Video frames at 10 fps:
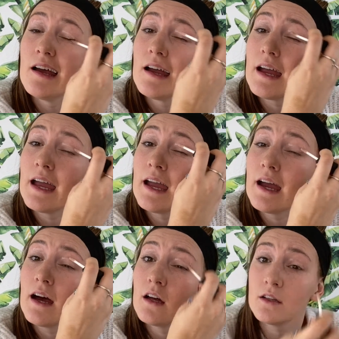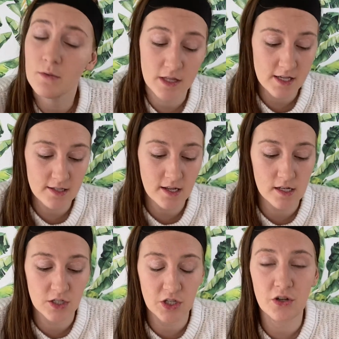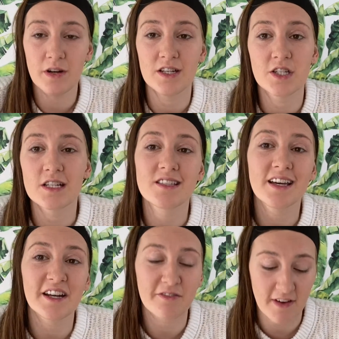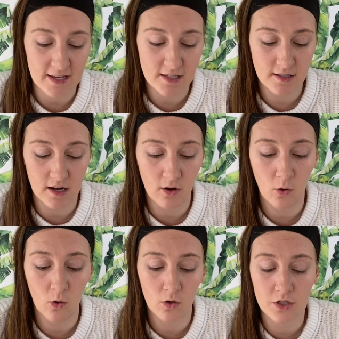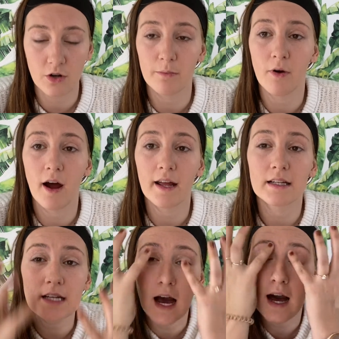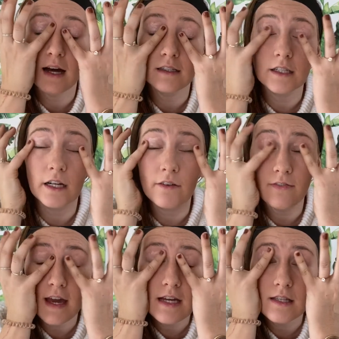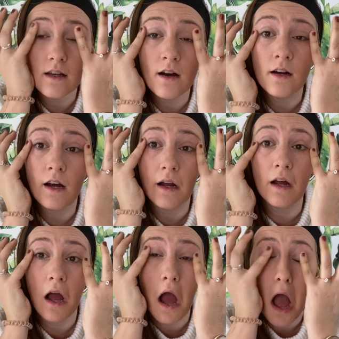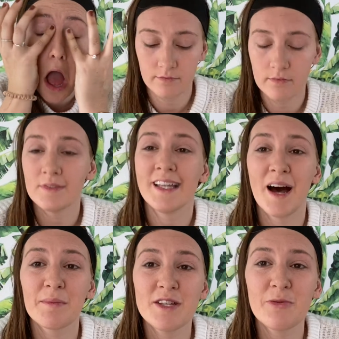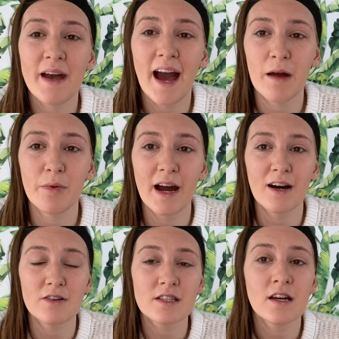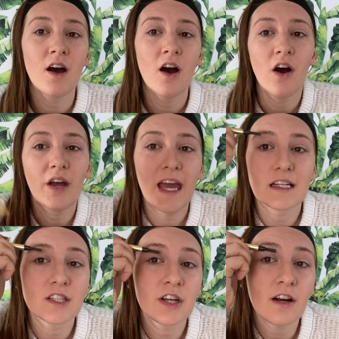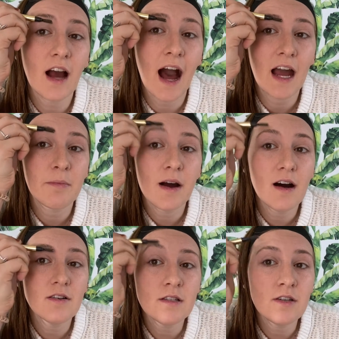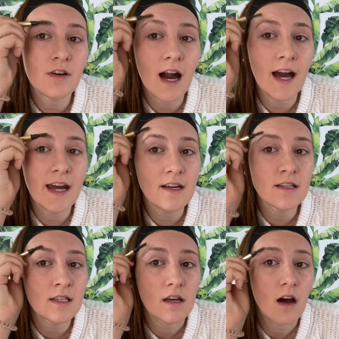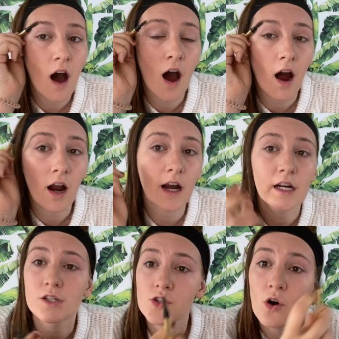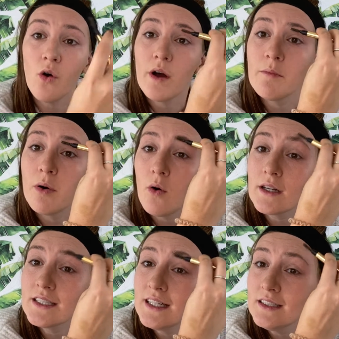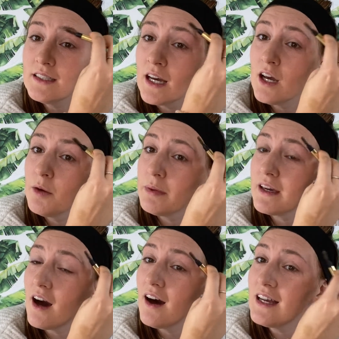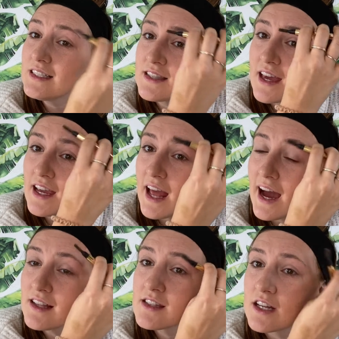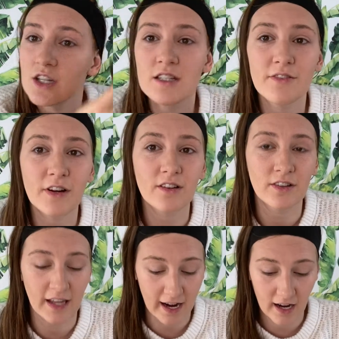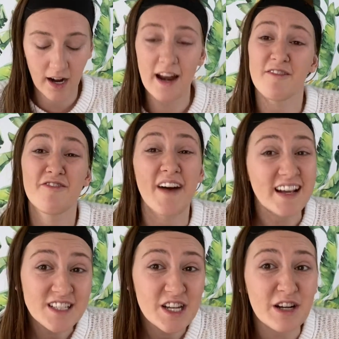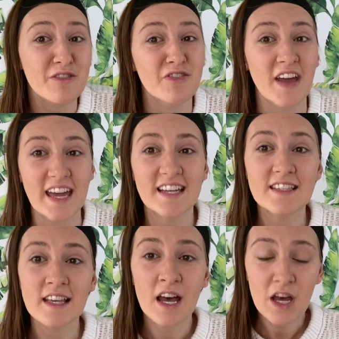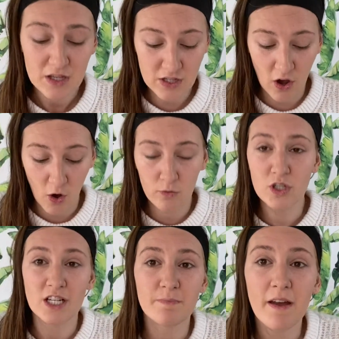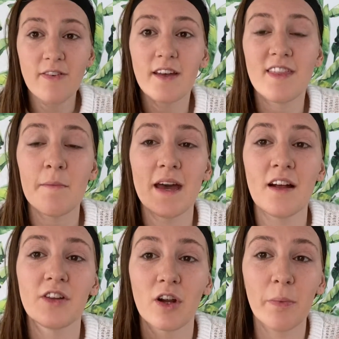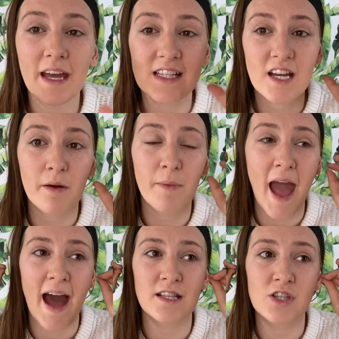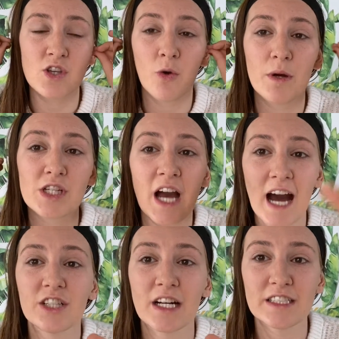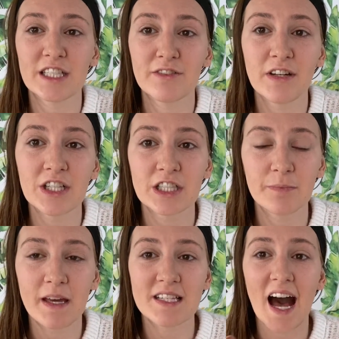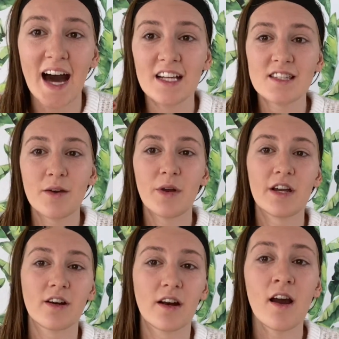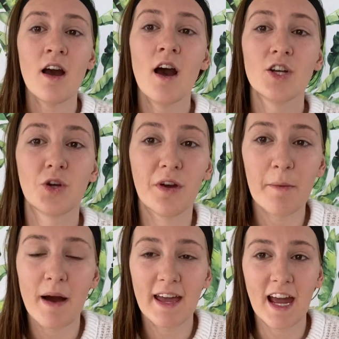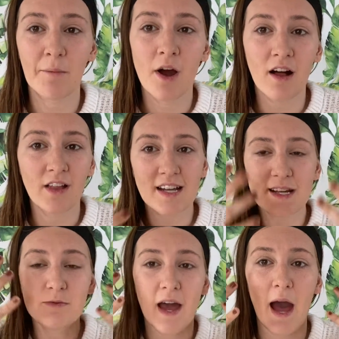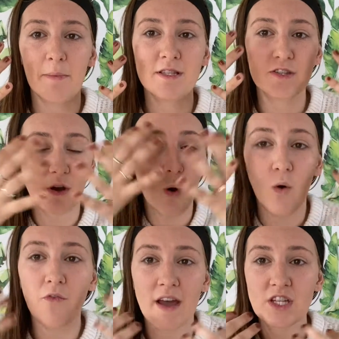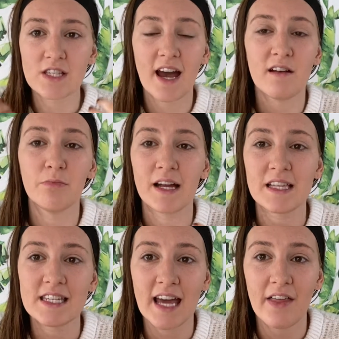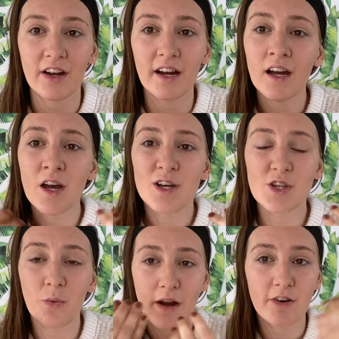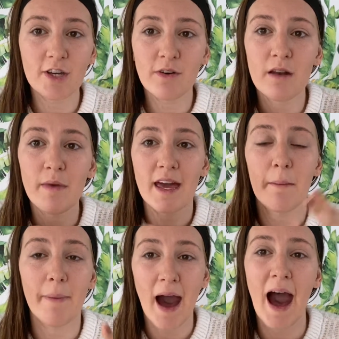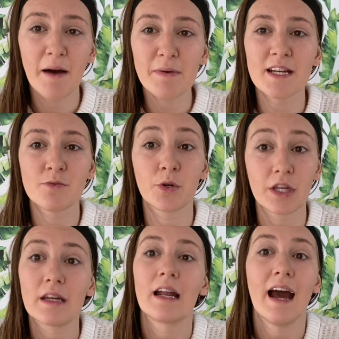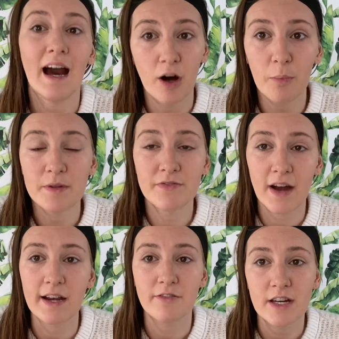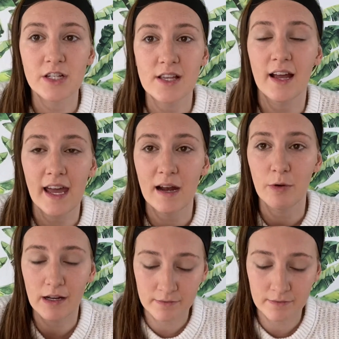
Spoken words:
And what this is going to do is just like your face, it's going to hold your product onto your face longer. Now I'm going to do my eyebrows. Okay, so your eyebrows, you guys, are so important because they can add such a different layer and effect to your face. So just by filling them in a little bit, it's going to add so much contrast to your features. Because honestly, when you're showing up on camera, a lot of times what happens is your whole face just kind of blends together. So wherever you can make it pop is really going to help define your features on camera.